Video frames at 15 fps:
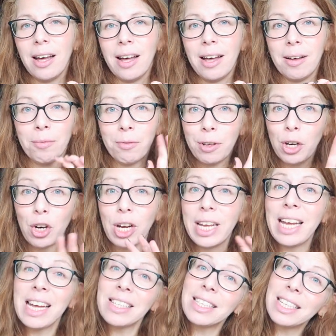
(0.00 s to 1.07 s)
um,
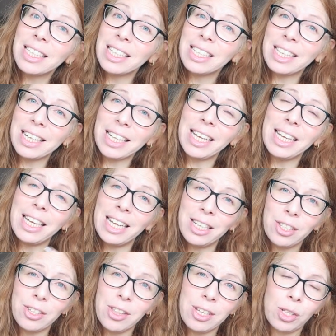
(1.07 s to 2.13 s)
very hesitantly
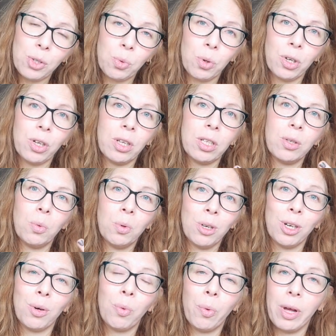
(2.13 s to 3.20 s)
into this world
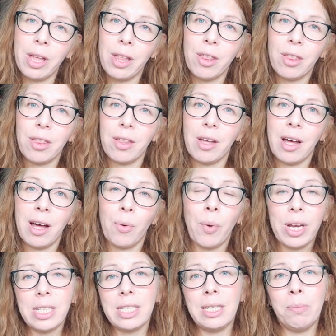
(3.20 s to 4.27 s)
were with uh,
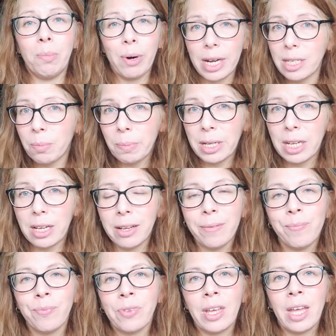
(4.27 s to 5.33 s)
Wendy
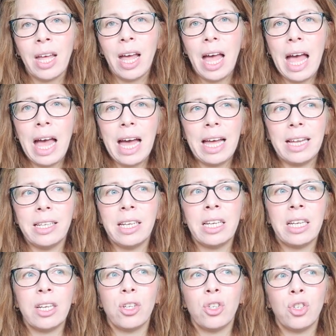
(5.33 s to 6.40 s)
Brightbill,
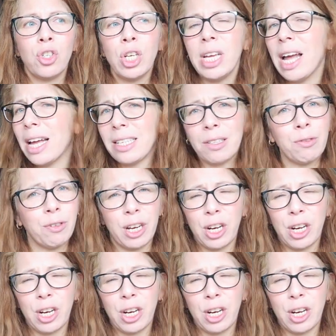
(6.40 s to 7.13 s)
and she has a